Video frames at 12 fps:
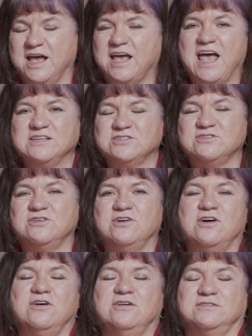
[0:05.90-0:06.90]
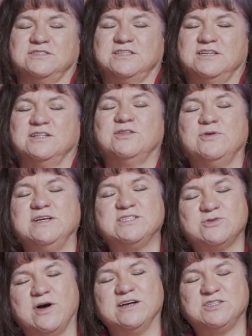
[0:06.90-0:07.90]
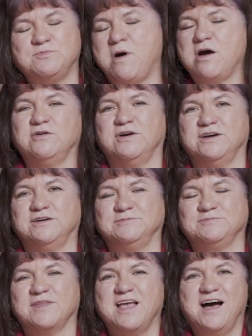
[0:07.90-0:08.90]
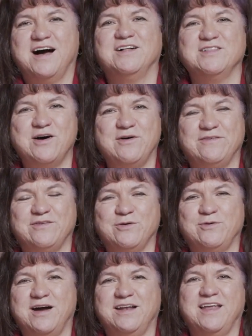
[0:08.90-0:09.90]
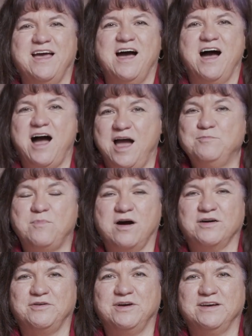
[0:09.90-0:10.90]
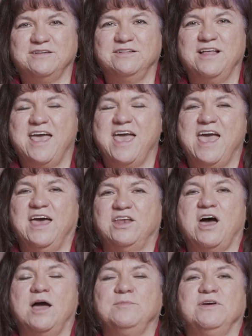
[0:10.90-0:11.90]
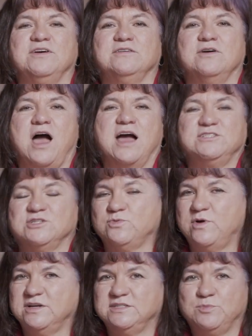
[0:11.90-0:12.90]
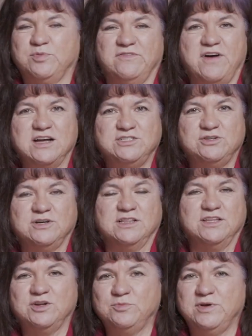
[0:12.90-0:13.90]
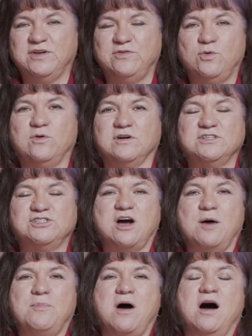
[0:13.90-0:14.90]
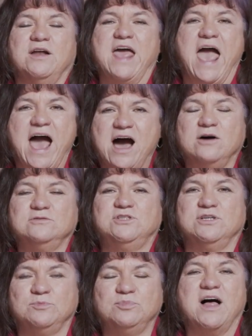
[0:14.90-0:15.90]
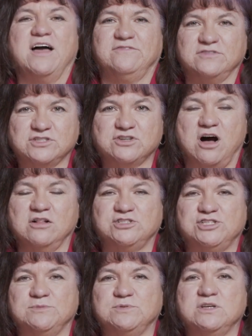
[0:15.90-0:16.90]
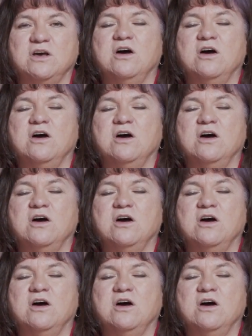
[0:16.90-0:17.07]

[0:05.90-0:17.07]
Heskelholt, Thuisquest, Margot Hill. Hello everyone, I'm Margot Hill and I'm here. I just wanted to provide you a little bit of a workshop on how to apply for scholarships